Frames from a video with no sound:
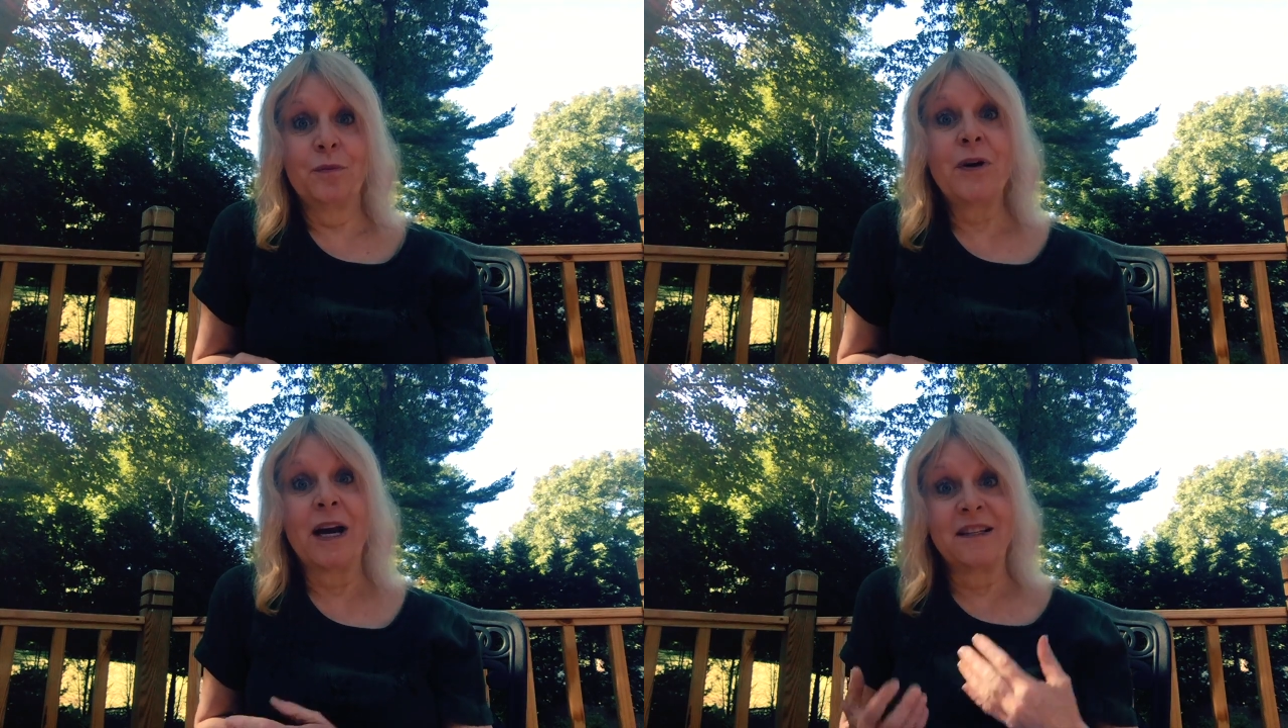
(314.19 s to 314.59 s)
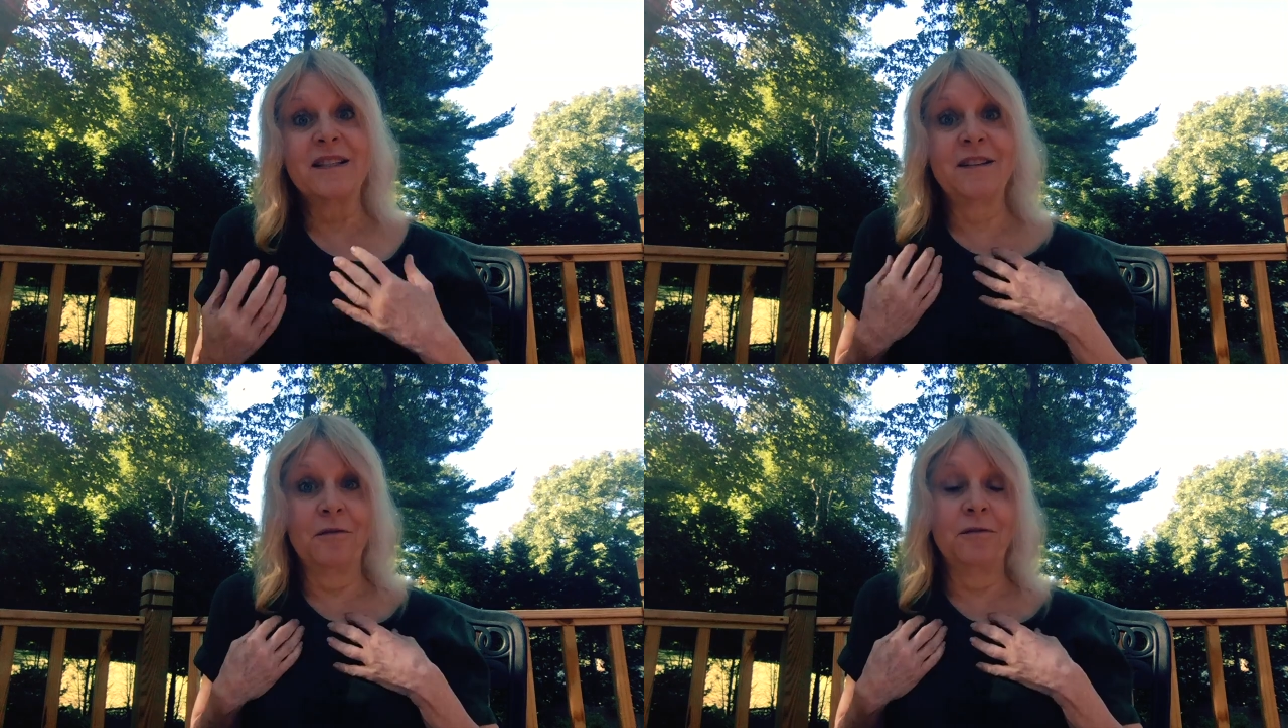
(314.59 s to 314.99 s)

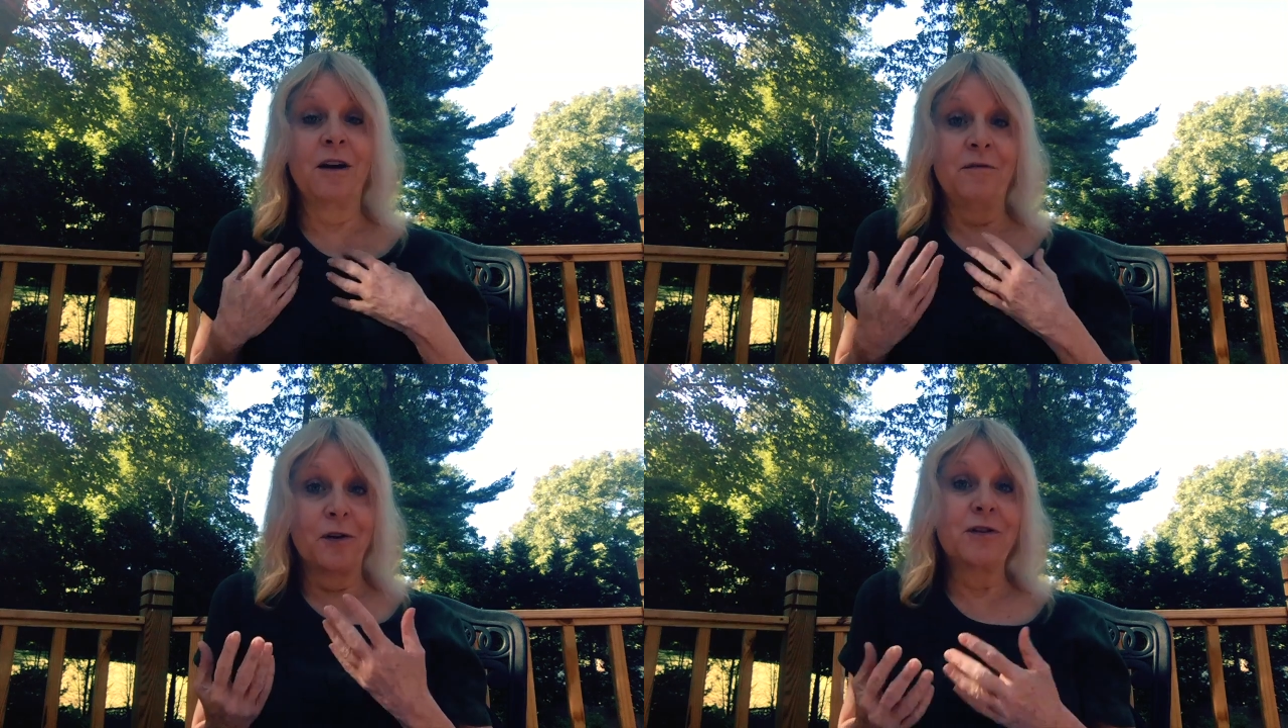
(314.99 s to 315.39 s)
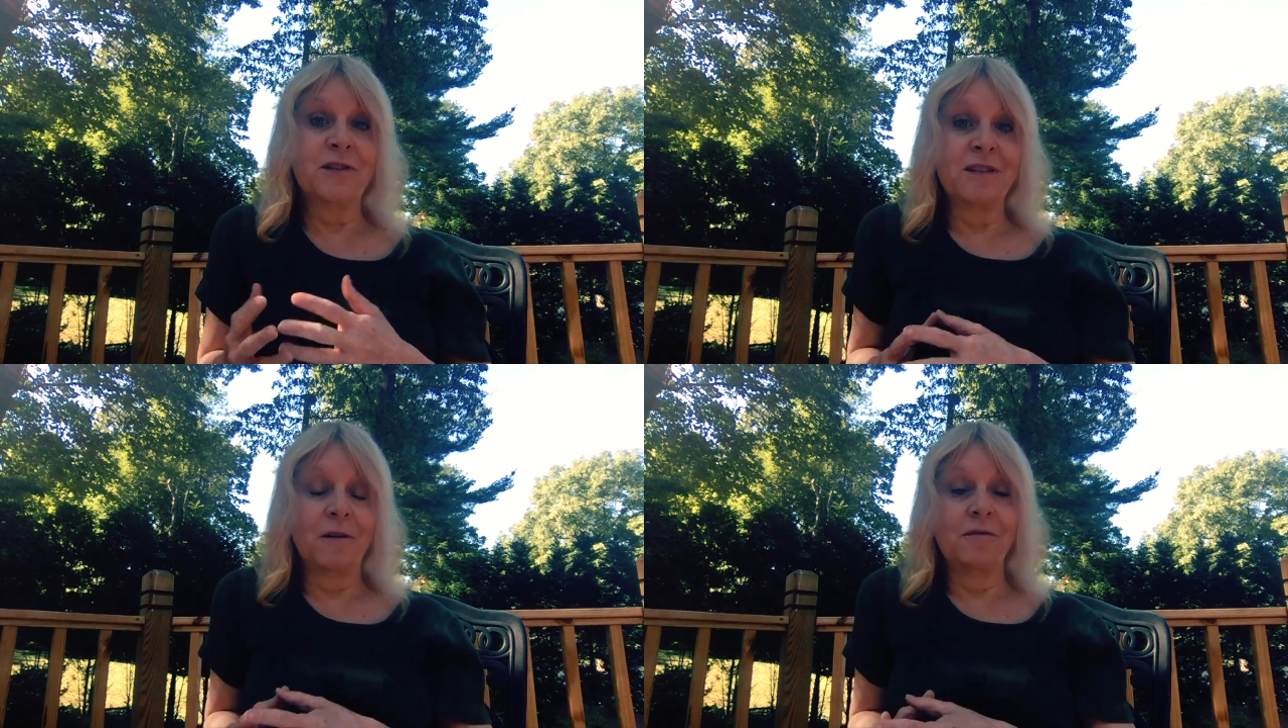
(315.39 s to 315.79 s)
practice self-love on
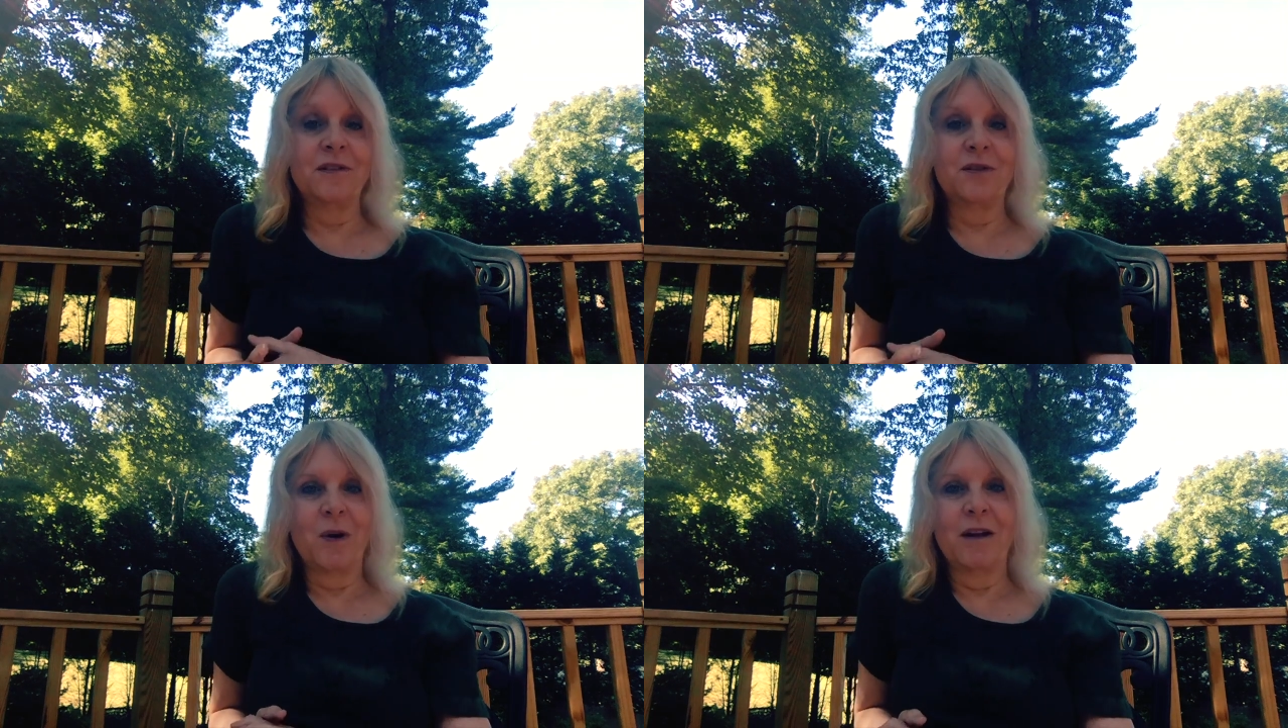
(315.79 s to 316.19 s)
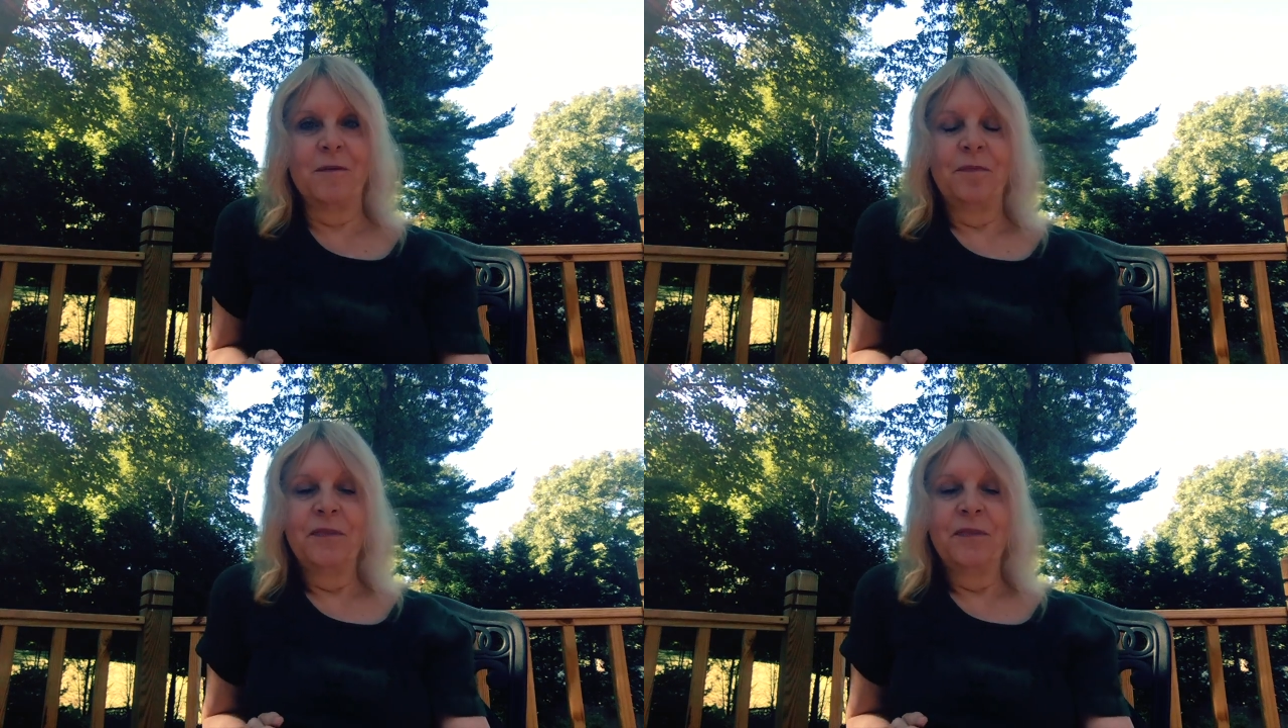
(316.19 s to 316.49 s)
herself as well.